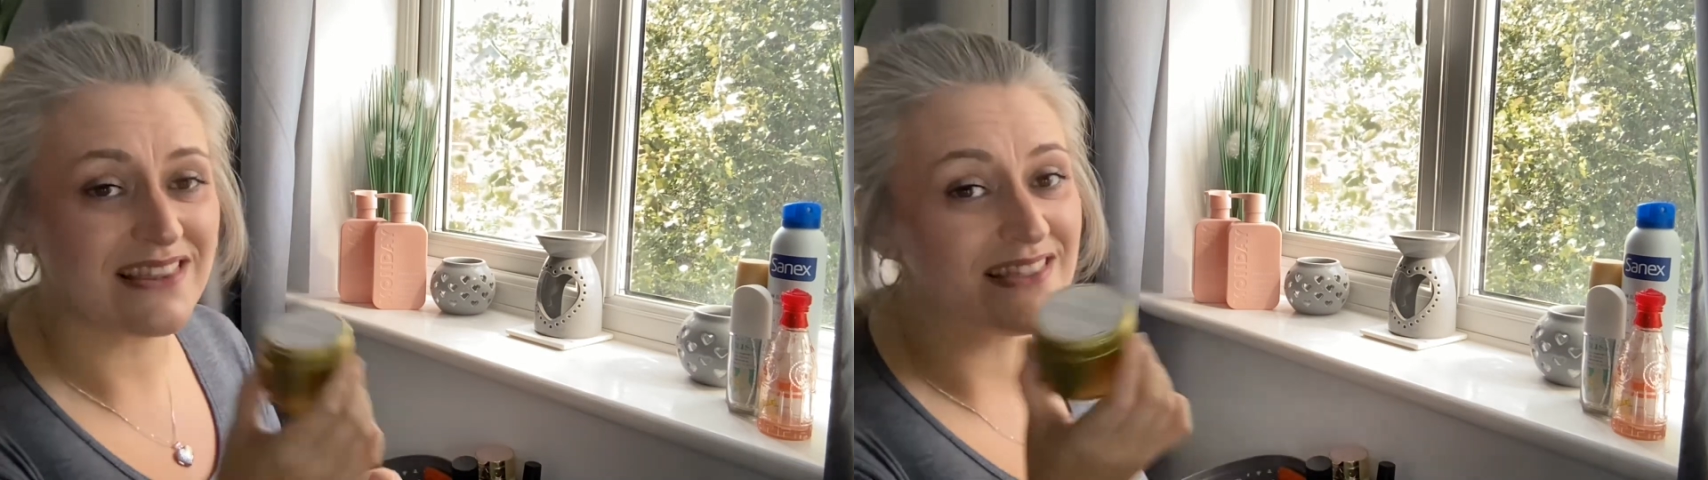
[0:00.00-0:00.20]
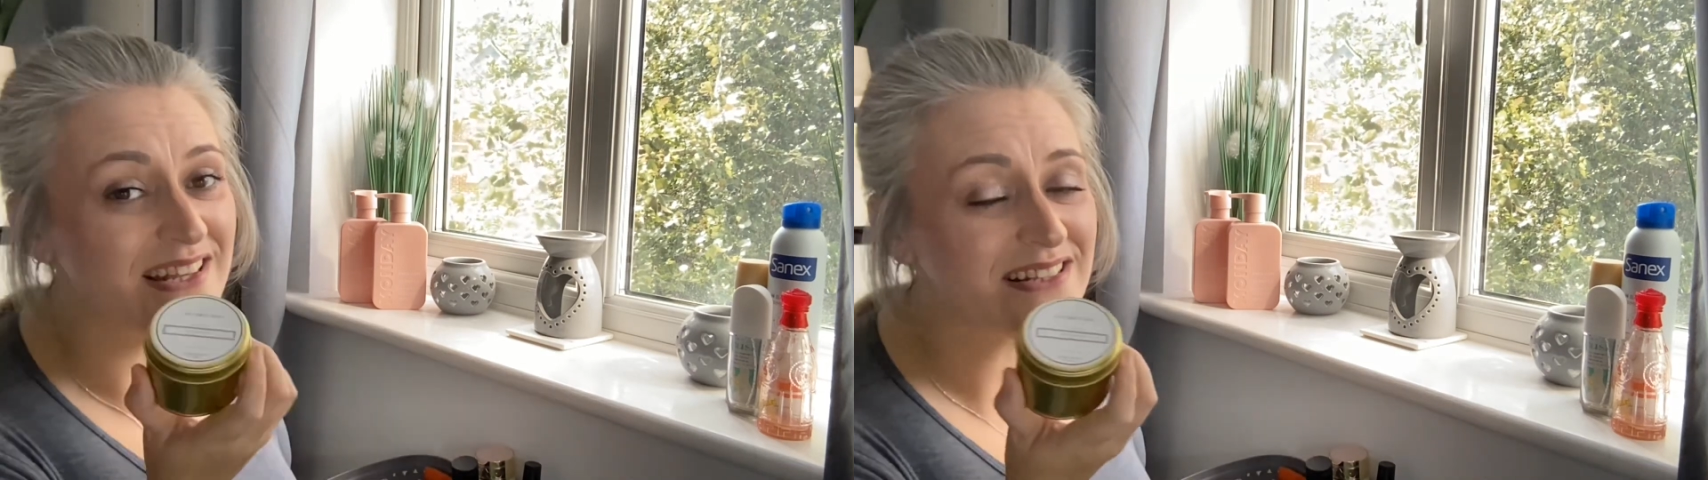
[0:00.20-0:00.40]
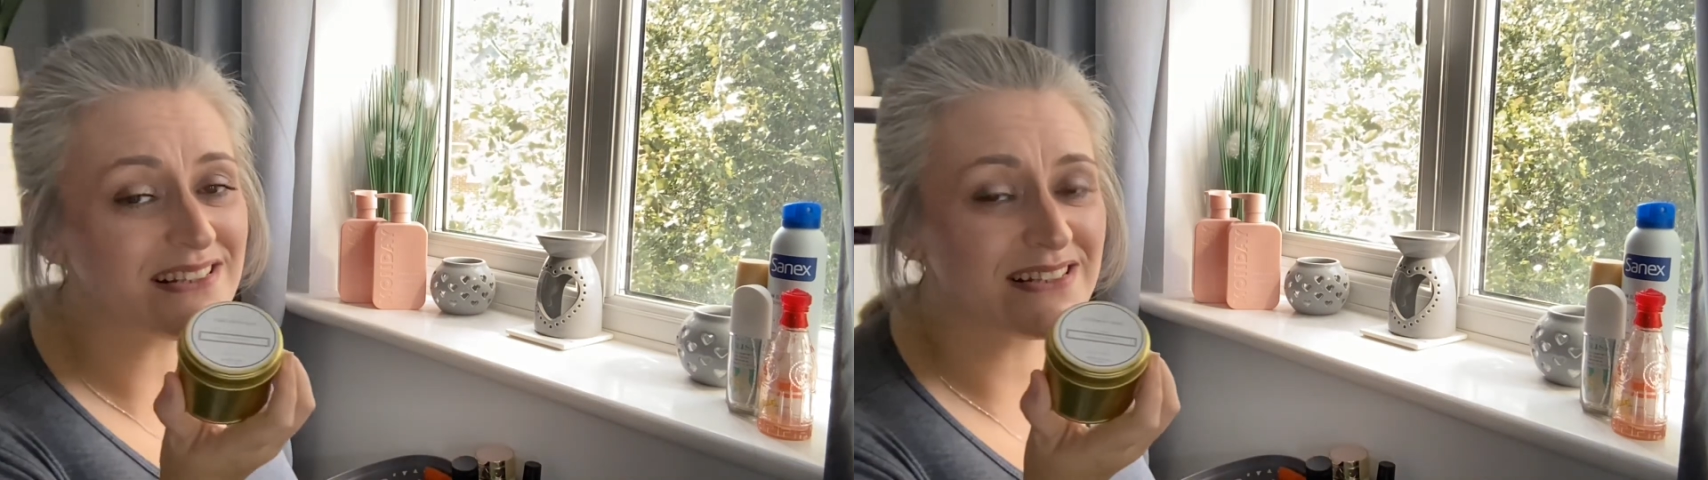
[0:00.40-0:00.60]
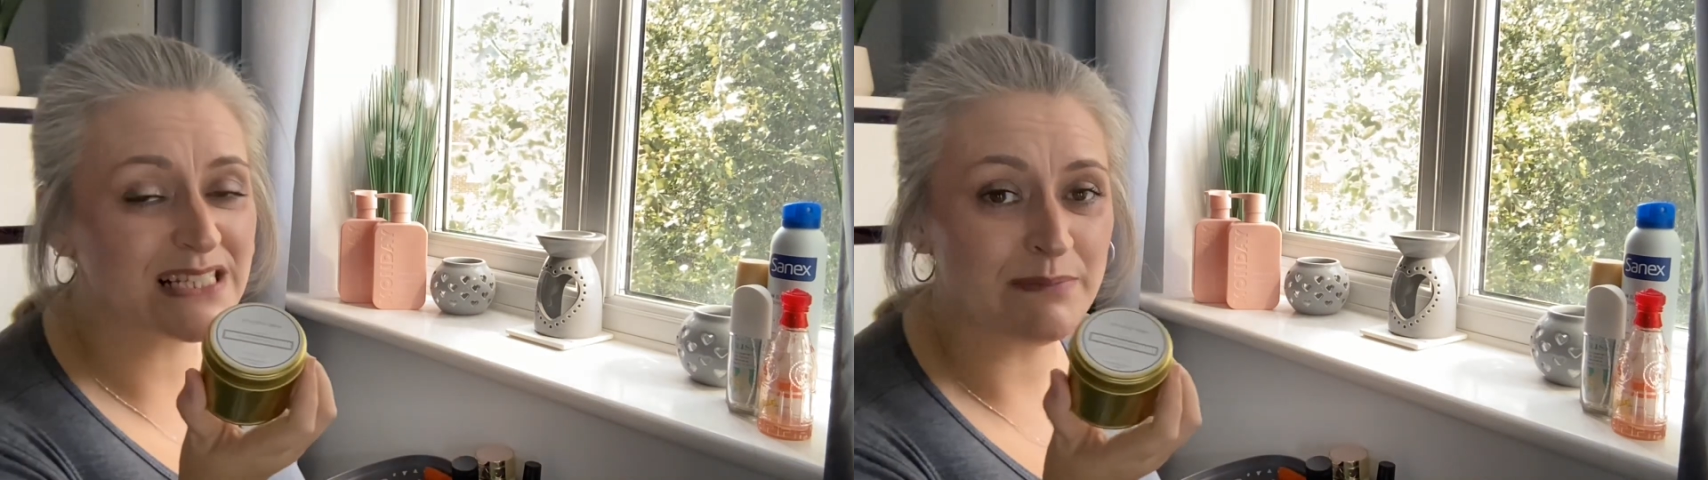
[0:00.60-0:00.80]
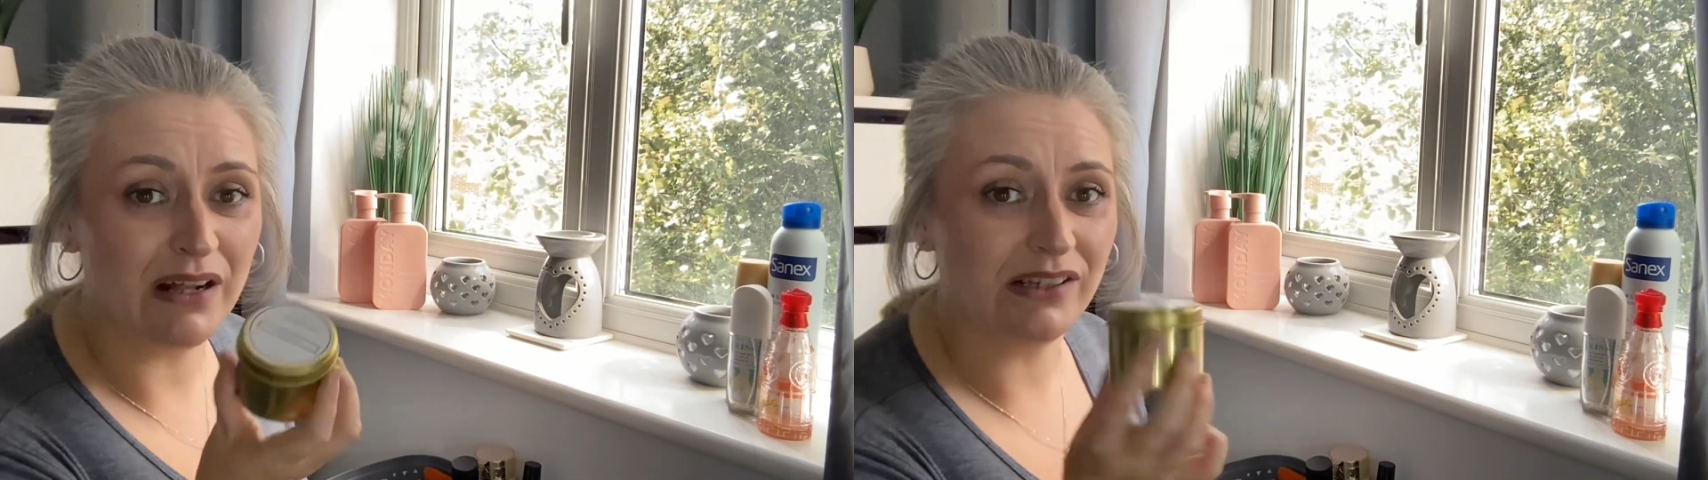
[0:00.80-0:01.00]
This
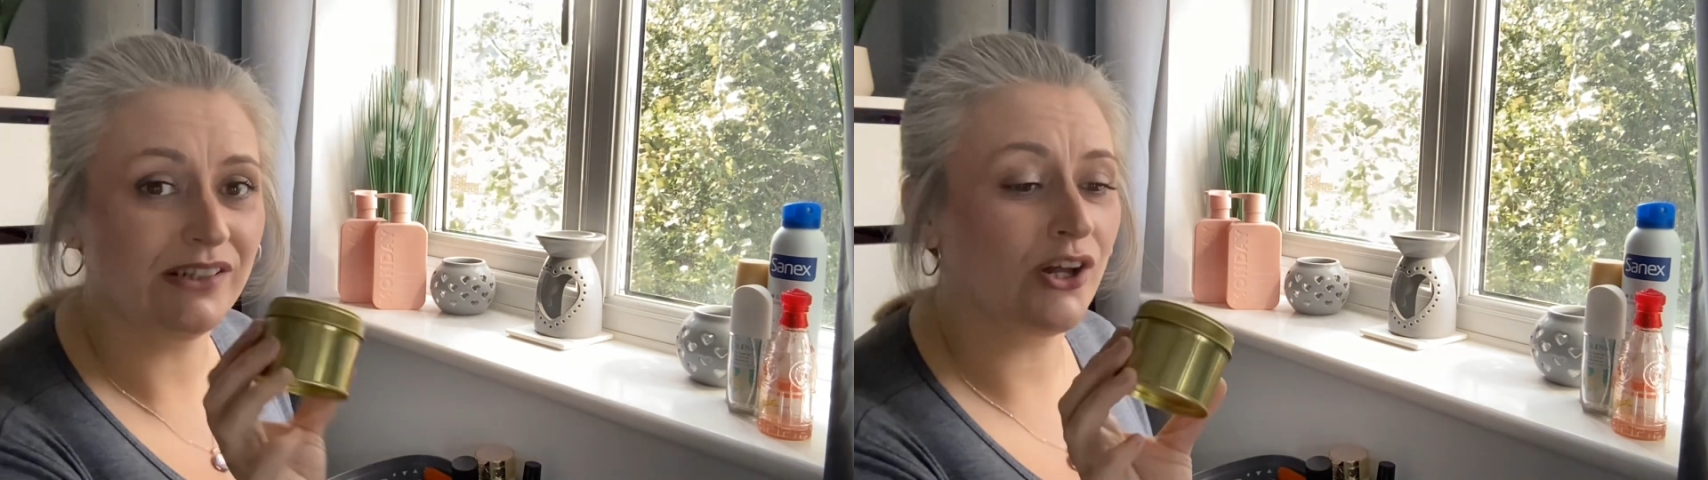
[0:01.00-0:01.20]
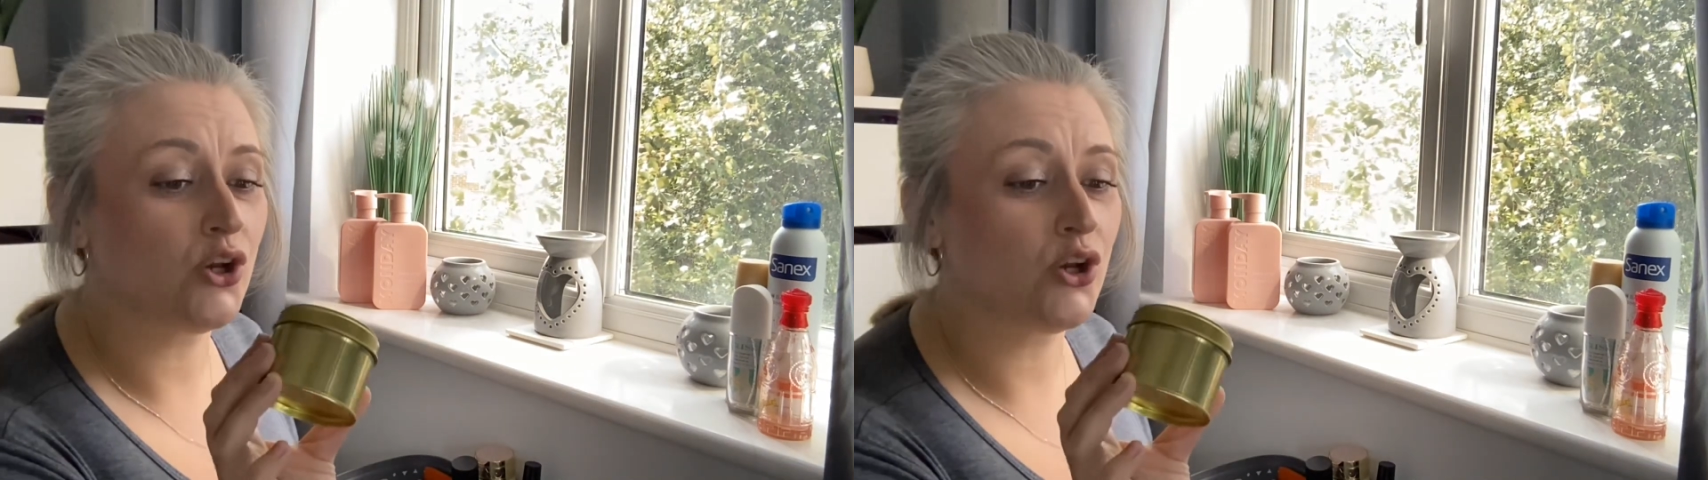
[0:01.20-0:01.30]
smells